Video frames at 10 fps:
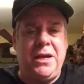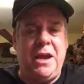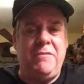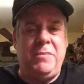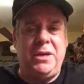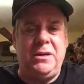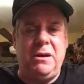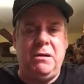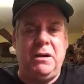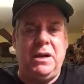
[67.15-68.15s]
I gave my
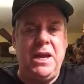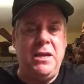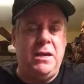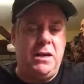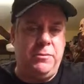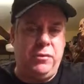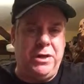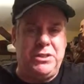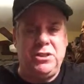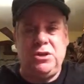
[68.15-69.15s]
dog heat
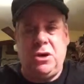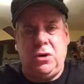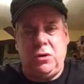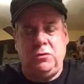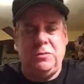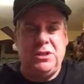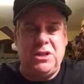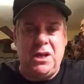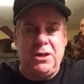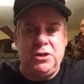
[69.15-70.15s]
compresses, cold
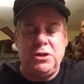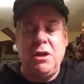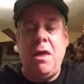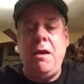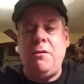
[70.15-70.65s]
massages,